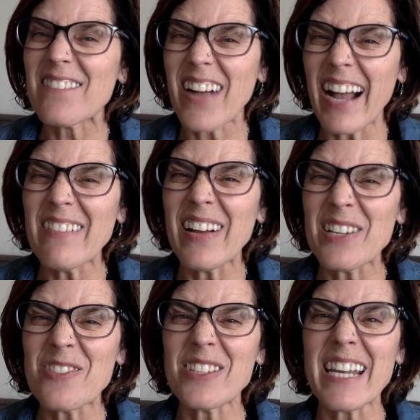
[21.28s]

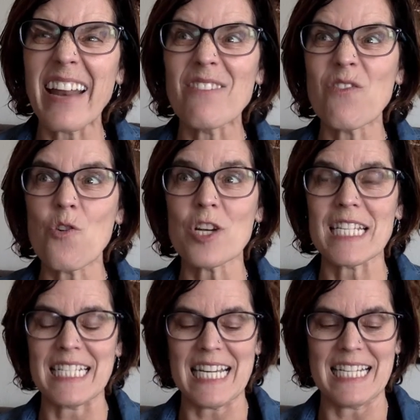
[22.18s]

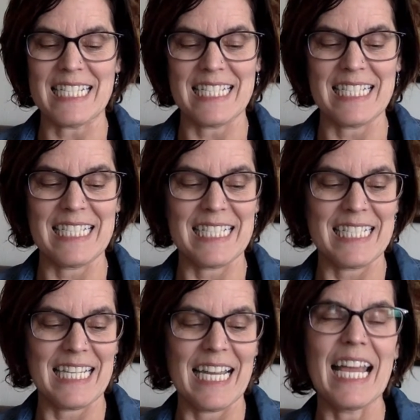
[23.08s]
514.
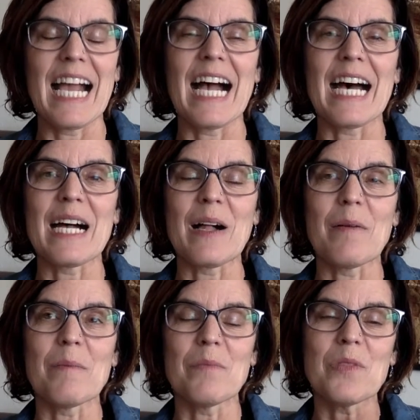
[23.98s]
Uh, um,
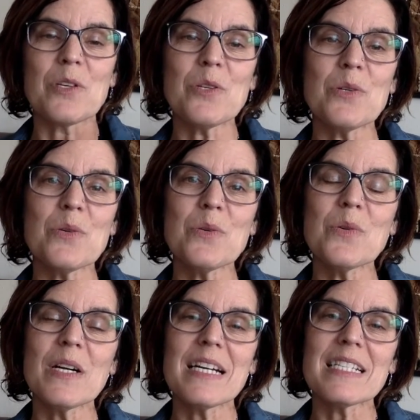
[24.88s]
the
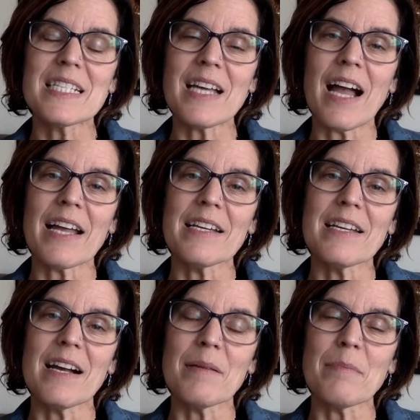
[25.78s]
new sign
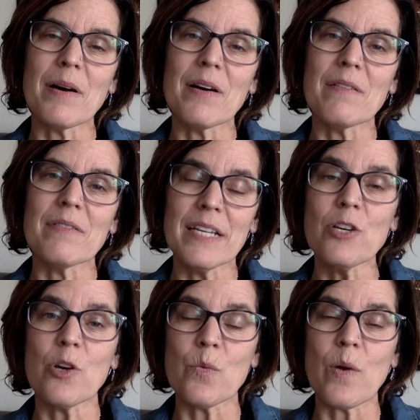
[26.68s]
above,
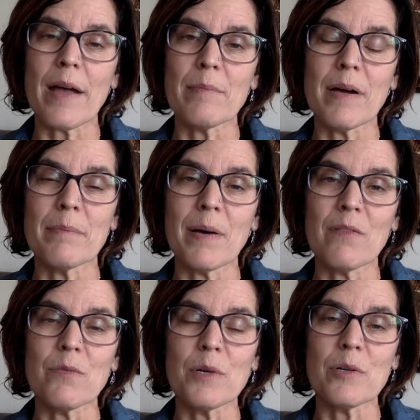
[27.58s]
in her web
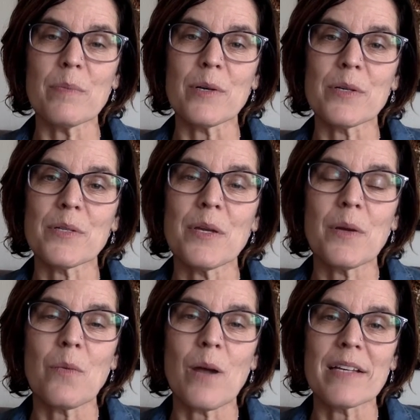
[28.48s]
above Wilbur's
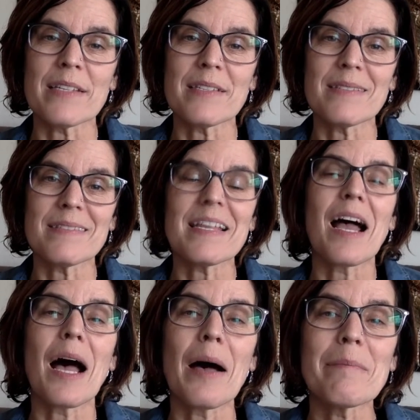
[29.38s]
was
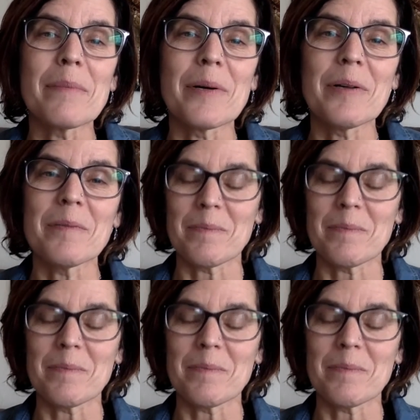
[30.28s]
humble